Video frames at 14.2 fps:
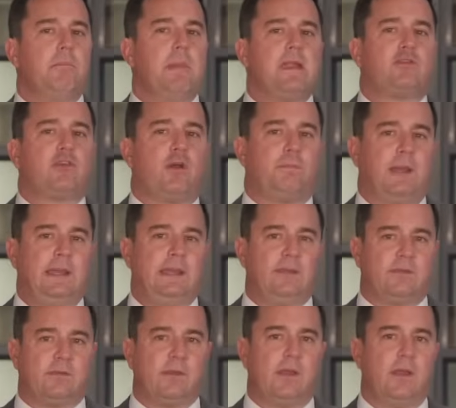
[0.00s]
Metro
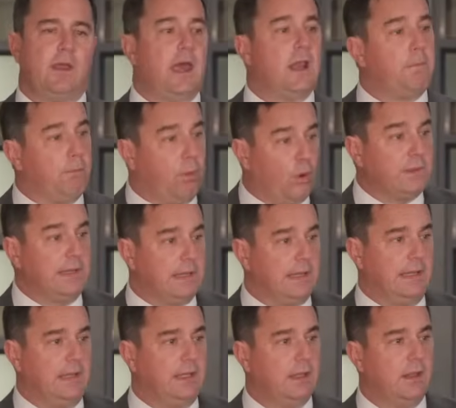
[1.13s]
Police. And
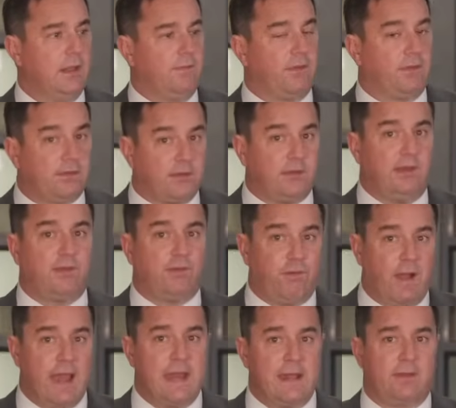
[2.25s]
importantly, the city's
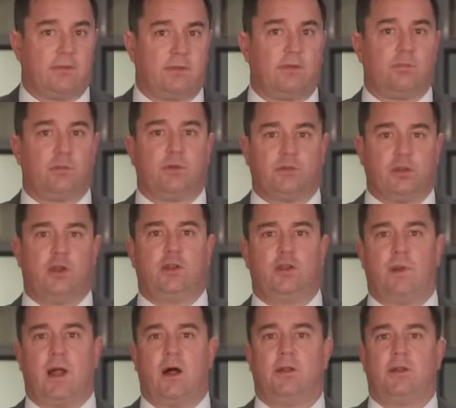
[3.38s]
finances were turned
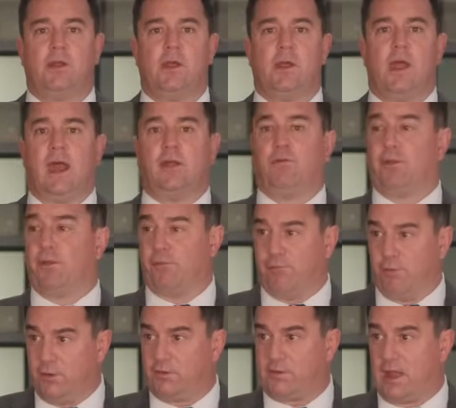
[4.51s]
around, and for the
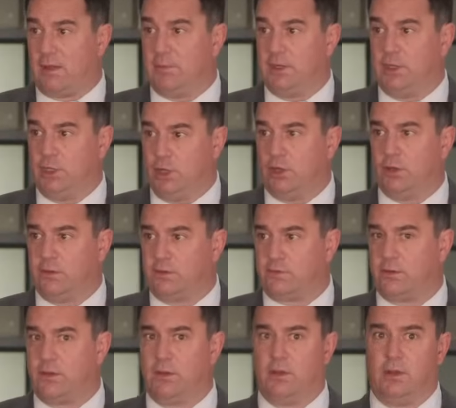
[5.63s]
first time in years,